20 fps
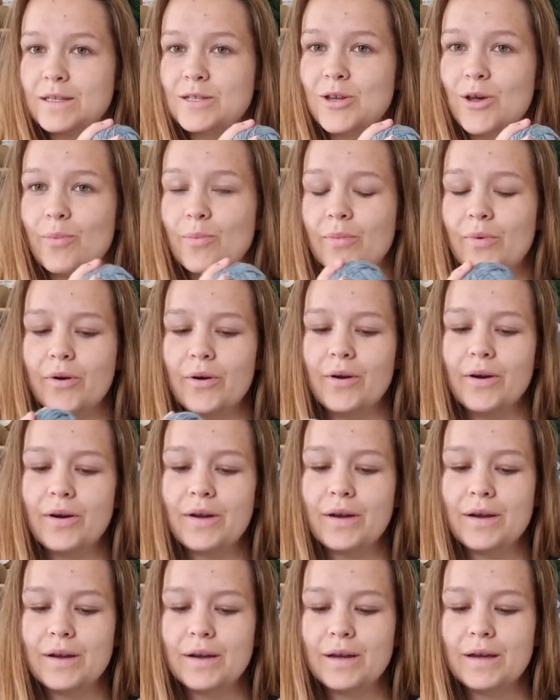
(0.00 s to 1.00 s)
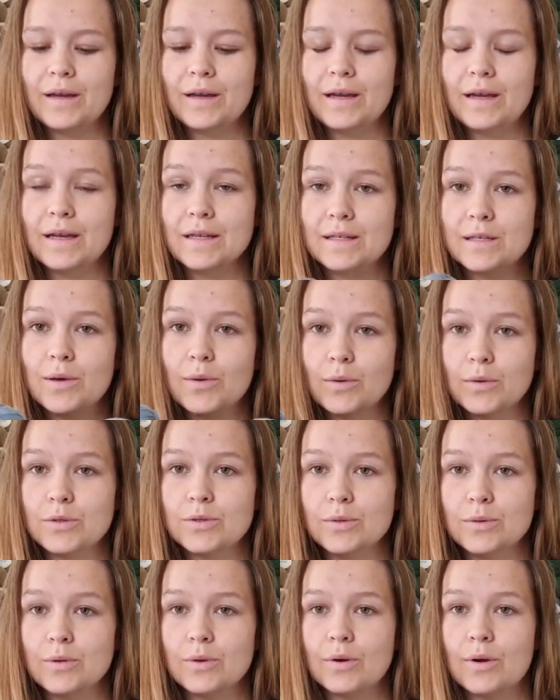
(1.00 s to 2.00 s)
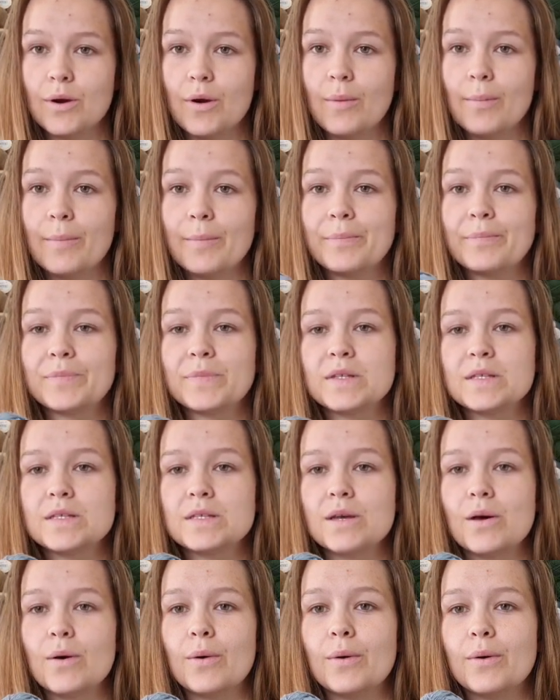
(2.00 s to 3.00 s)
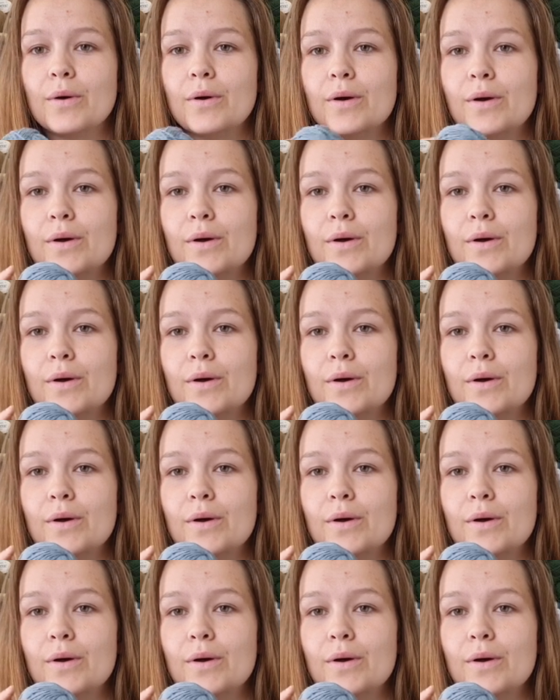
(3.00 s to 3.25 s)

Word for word: summer is going to come. So